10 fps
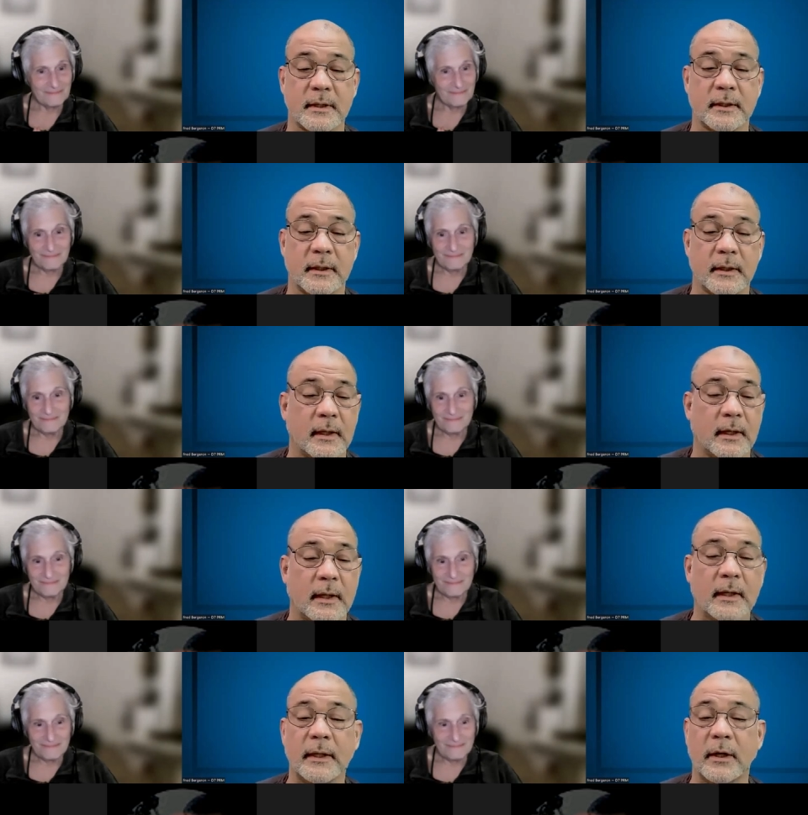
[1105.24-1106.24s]
Speaker 1: on
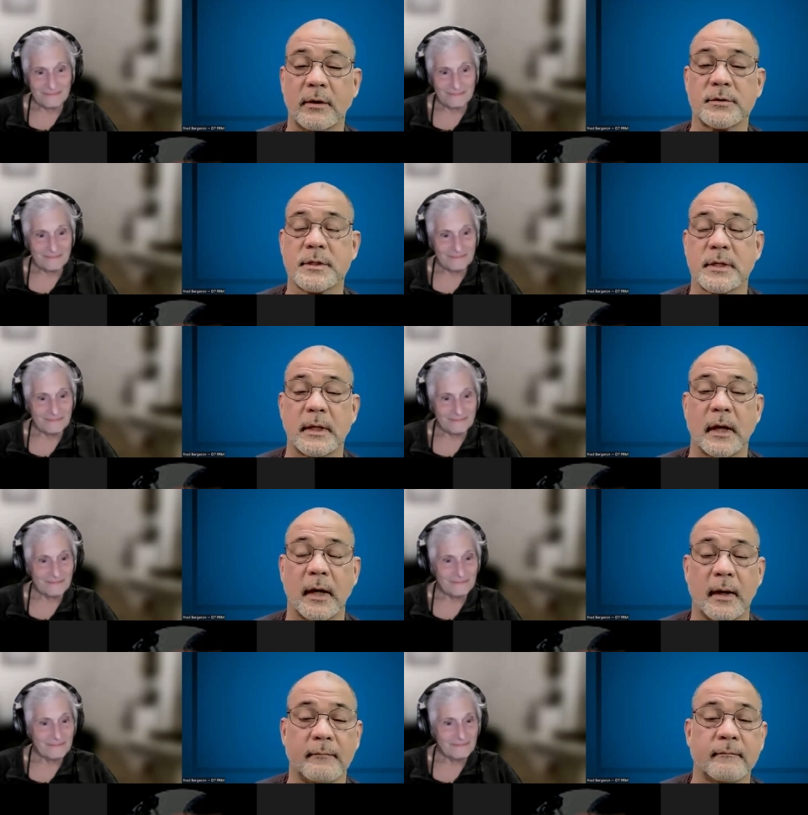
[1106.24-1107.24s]
Elios.
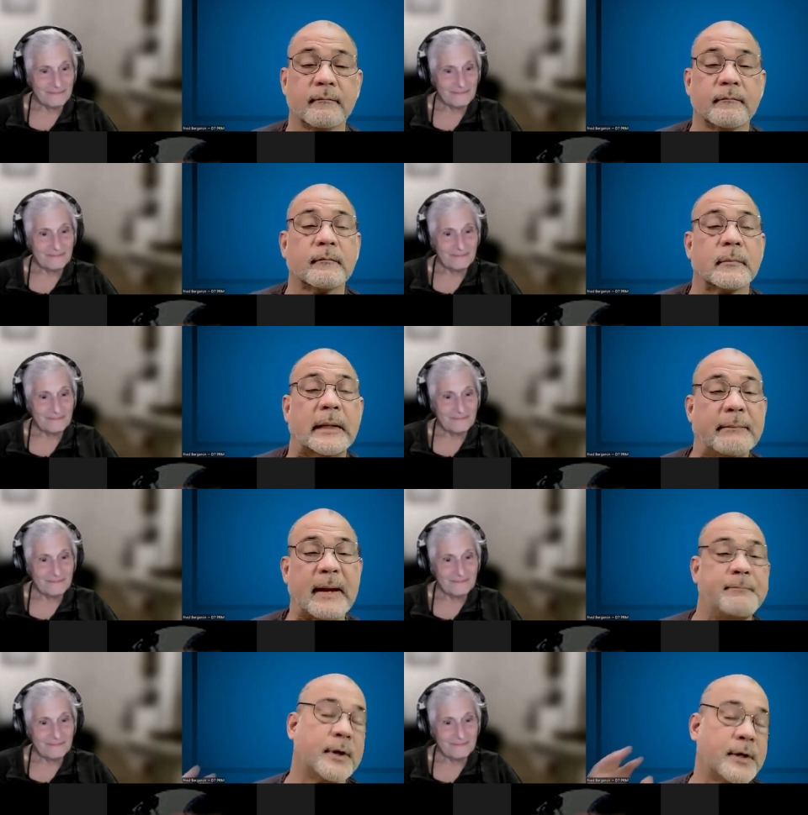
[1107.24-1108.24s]
Um, he
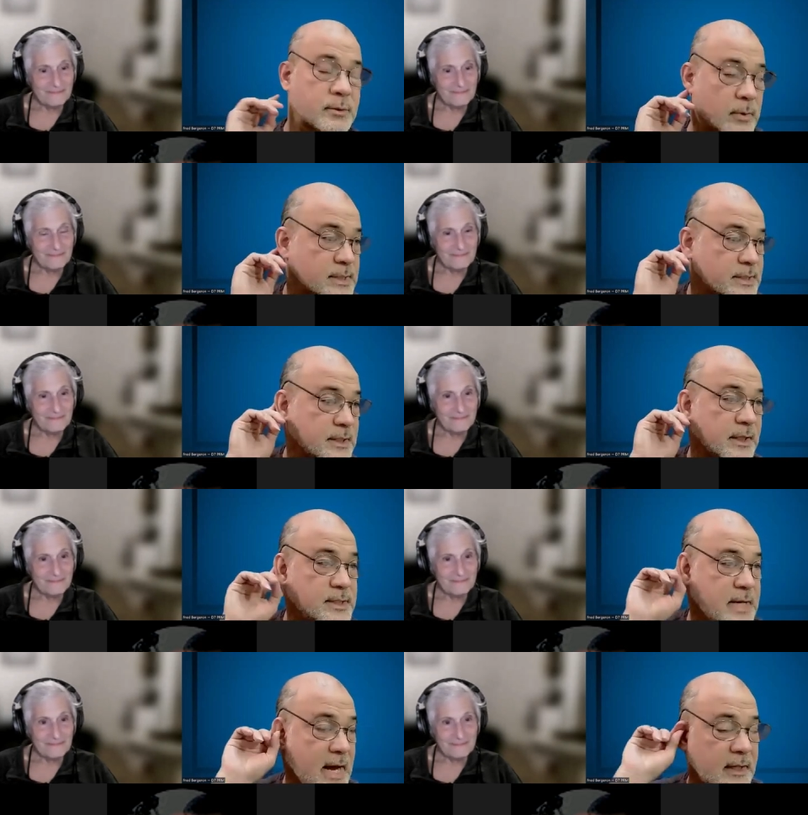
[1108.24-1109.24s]
may put his questions in
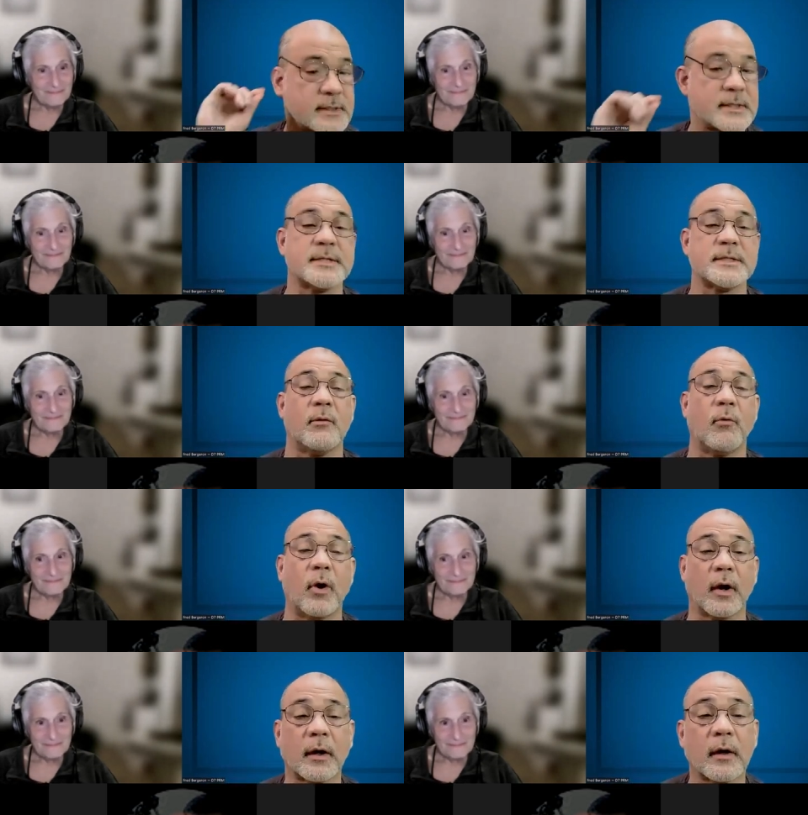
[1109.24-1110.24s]
the chat because he's at
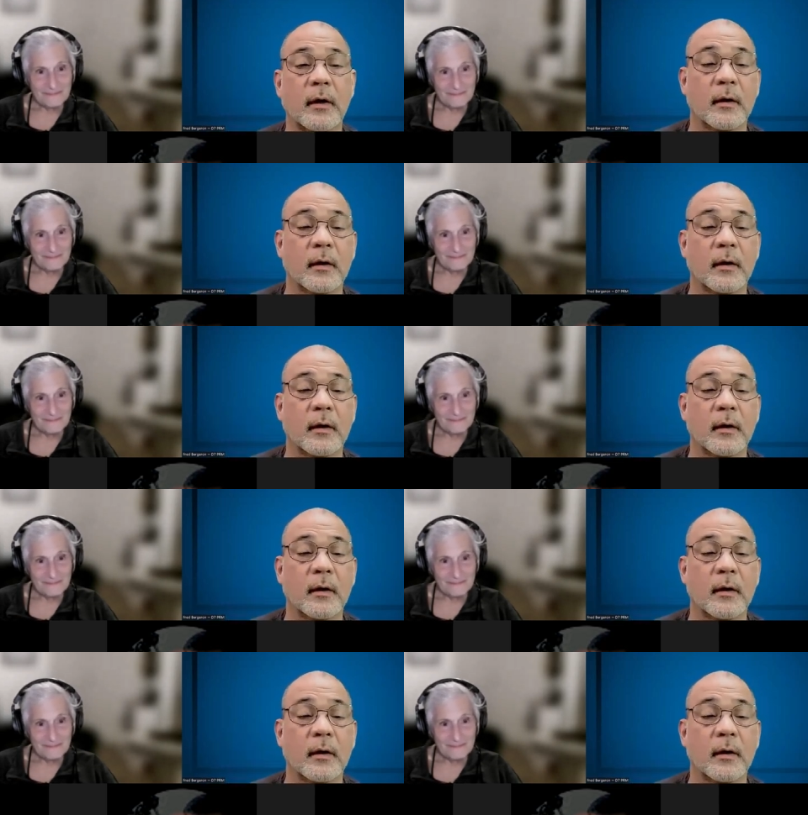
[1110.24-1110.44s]
work.